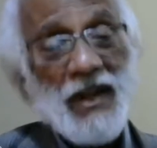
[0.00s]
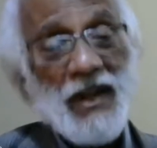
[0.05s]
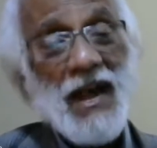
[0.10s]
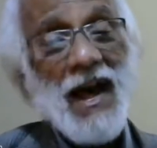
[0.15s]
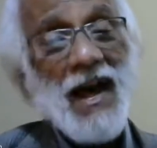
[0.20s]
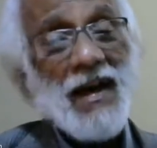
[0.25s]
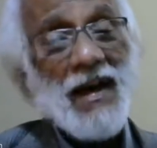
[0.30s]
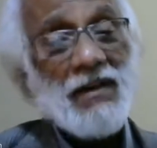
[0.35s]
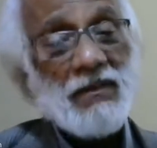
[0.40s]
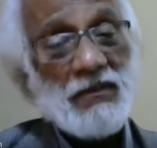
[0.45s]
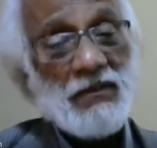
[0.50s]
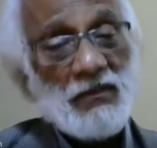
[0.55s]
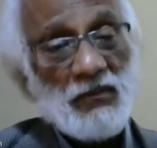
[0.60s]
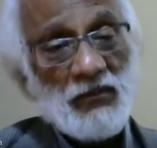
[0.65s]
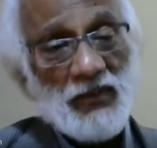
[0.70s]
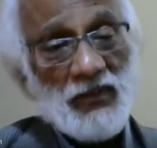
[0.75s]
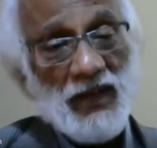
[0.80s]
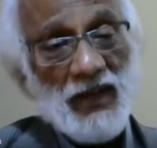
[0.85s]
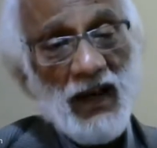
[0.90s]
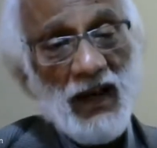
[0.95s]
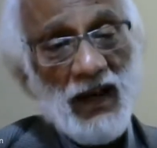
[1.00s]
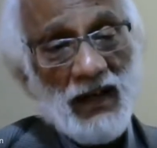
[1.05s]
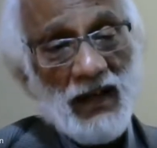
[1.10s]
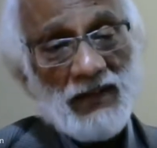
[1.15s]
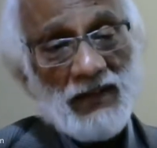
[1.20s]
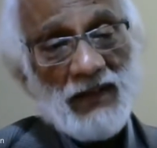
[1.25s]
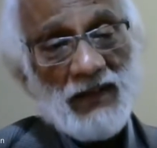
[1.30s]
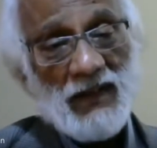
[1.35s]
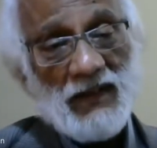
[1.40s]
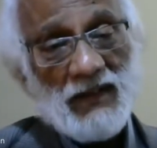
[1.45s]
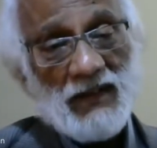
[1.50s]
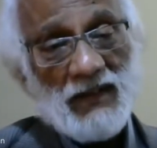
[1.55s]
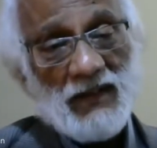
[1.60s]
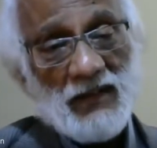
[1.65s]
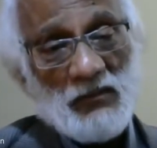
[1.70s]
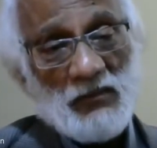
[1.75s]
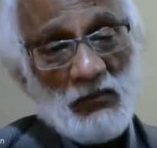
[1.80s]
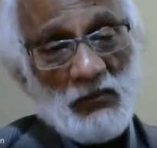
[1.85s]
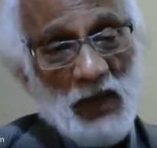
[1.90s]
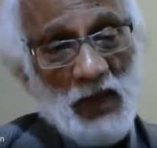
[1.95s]
have another
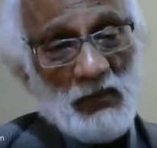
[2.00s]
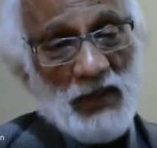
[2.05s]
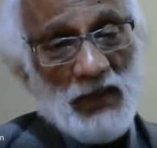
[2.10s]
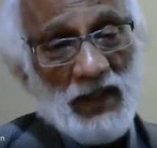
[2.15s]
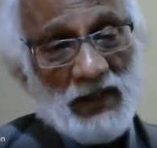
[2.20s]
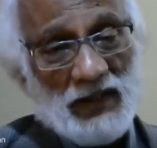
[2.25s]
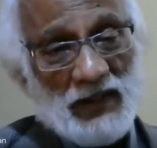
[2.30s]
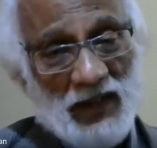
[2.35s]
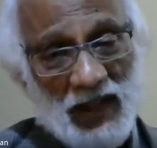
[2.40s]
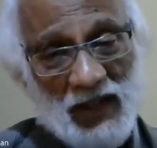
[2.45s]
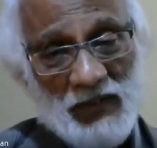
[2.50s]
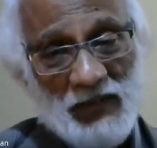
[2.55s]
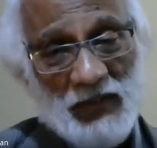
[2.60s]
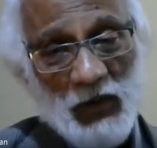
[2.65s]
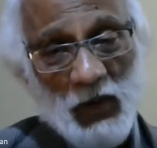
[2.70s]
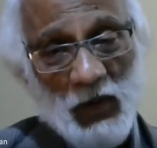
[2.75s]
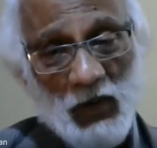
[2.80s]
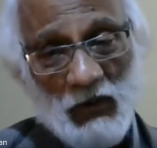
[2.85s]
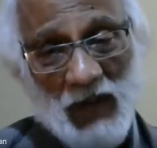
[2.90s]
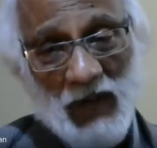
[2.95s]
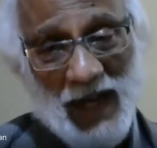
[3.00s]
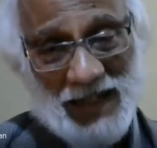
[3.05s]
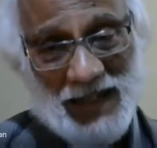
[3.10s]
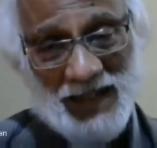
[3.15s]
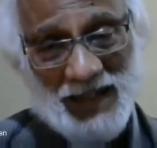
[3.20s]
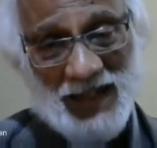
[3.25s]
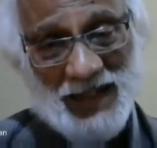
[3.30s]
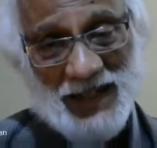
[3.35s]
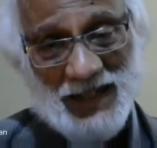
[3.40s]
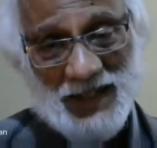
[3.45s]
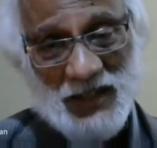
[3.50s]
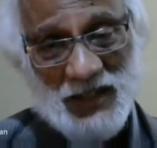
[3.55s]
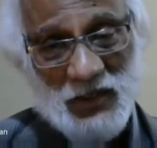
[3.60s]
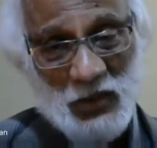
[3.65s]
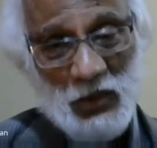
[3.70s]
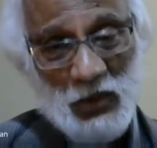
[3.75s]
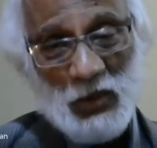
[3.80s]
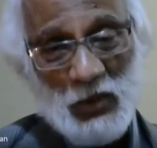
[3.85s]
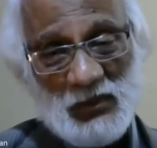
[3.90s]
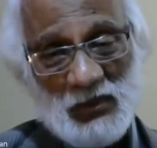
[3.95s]
maybe three, four vaccines
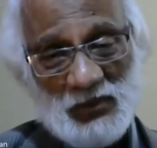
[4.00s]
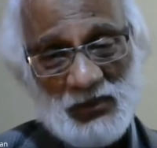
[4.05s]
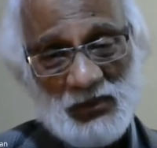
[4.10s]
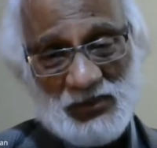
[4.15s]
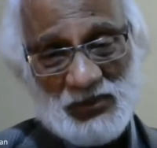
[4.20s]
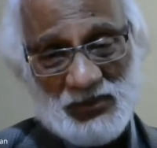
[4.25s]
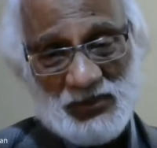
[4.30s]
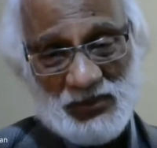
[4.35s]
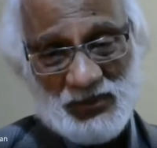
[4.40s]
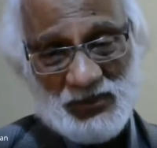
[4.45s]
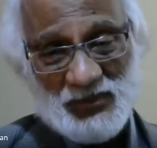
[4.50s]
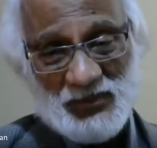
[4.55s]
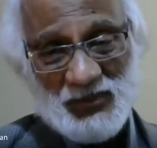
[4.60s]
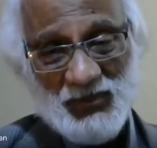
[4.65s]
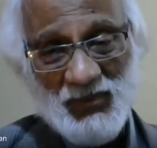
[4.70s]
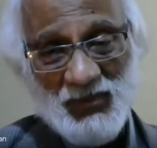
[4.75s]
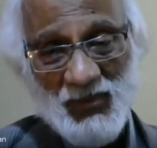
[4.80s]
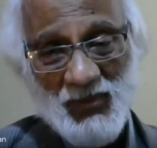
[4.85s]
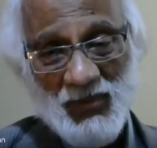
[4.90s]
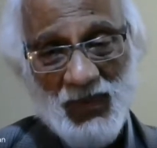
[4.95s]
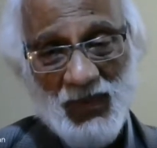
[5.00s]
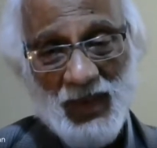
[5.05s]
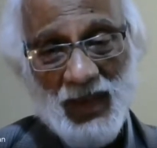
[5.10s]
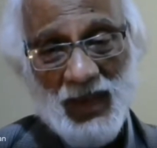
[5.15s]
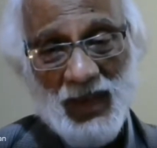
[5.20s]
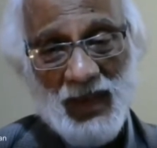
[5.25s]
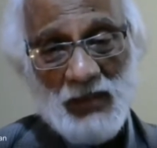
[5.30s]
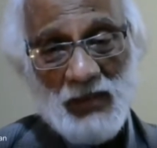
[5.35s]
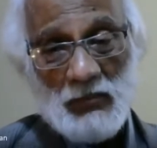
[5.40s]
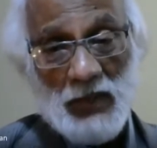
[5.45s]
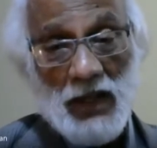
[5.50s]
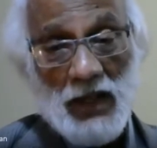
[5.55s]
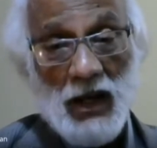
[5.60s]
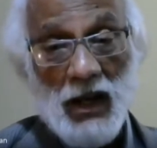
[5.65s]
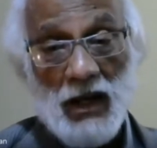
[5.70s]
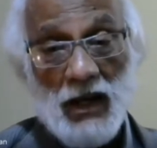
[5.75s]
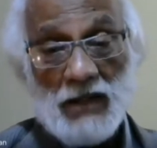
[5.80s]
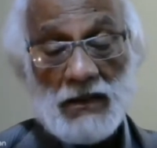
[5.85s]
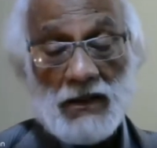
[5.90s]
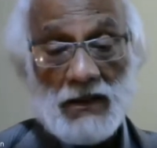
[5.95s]
soon.
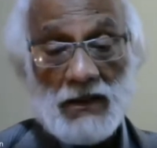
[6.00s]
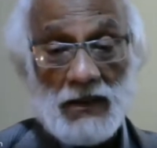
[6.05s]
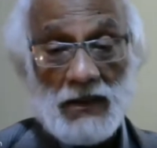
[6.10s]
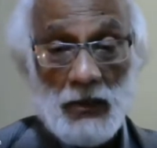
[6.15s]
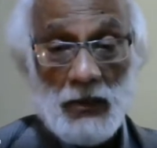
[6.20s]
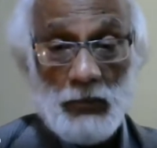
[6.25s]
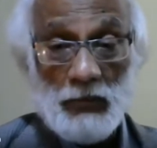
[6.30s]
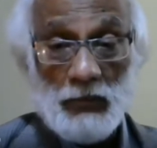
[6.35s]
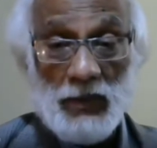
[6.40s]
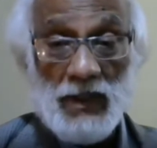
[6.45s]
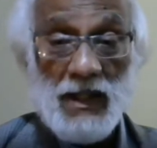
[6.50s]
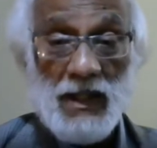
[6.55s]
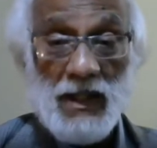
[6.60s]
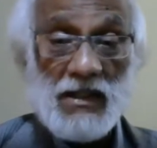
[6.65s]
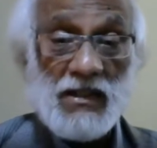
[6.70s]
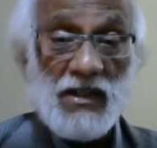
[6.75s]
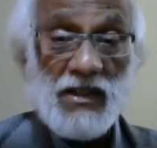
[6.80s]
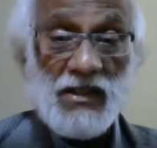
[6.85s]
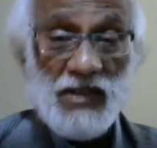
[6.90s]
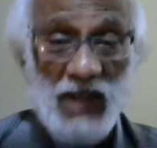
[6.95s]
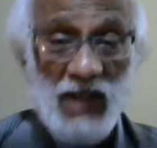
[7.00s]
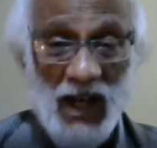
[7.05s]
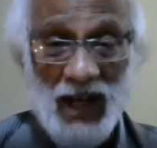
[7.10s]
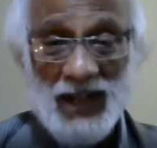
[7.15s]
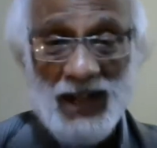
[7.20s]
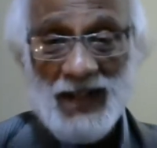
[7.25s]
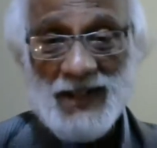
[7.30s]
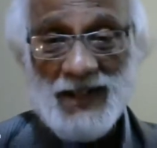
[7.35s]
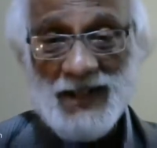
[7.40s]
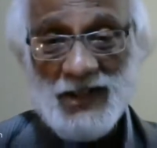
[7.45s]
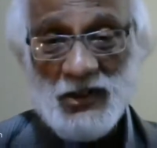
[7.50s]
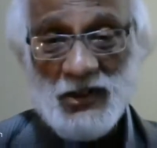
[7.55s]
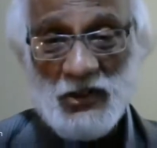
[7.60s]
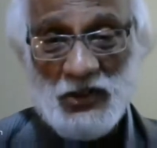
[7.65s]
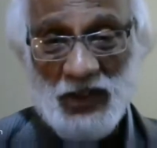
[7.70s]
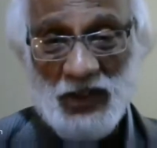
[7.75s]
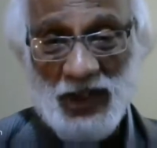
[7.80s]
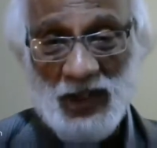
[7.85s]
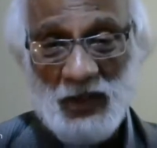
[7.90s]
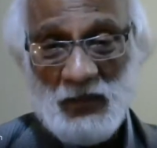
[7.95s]
Because the biggest challenge you
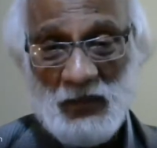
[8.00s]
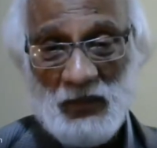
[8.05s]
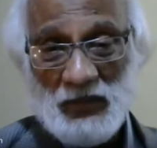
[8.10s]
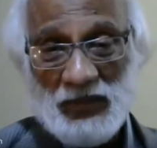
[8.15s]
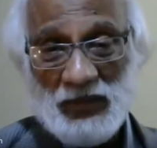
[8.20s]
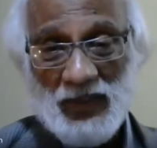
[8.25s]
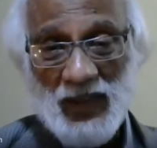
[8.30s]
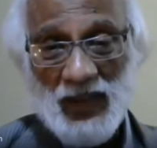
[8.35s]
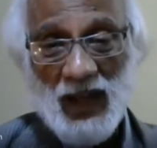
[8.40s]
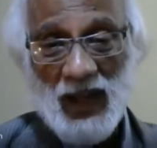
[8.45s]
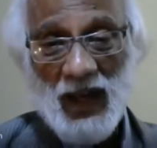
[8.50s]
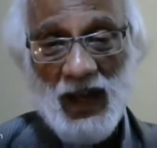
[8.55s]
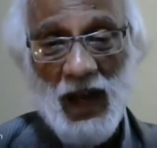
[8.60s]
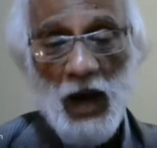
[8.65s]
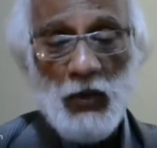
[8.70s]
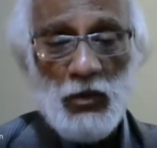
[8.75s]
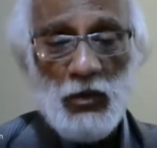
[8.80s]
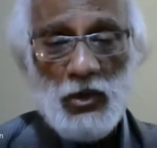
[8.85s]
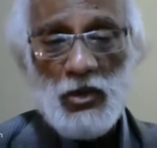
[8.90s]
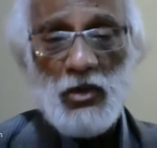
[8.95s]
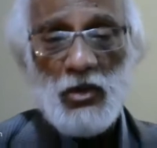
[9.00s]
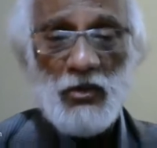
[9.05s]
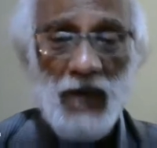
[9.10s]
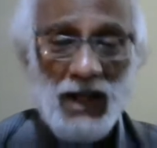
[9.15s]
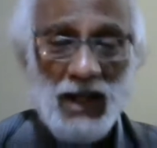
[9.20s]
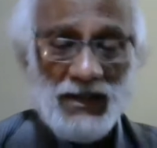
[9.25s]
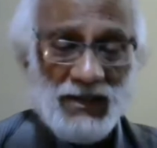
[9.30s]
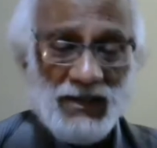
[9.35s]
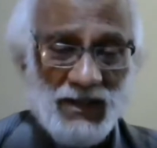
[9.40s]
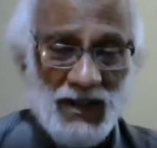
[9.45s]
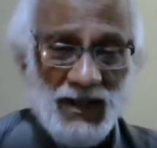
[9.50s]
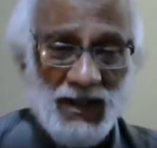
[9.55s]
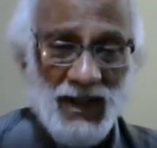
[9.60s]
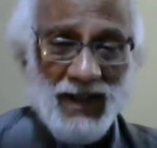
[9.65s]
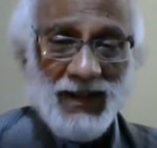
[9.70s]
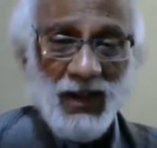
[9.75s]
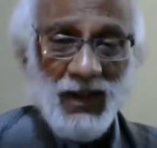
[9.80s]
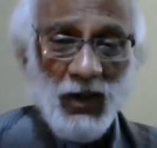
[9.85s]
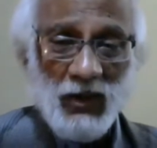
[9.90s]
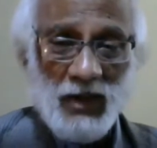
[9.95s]
see, how do you
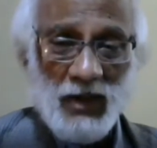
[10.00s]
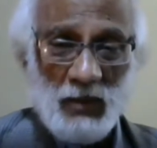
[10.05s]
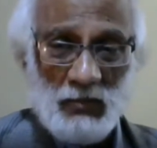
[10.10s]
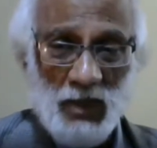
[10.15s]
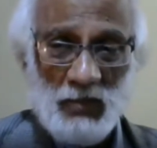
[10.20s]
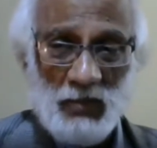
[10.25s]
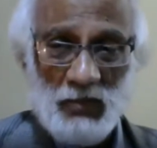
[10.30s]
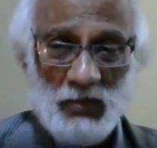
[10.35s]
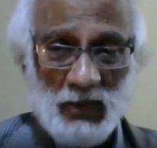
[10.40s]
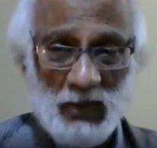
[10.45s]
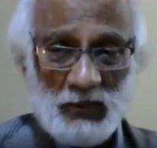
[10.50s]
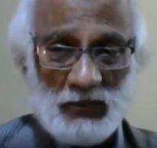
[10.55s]
vaccinate all the people?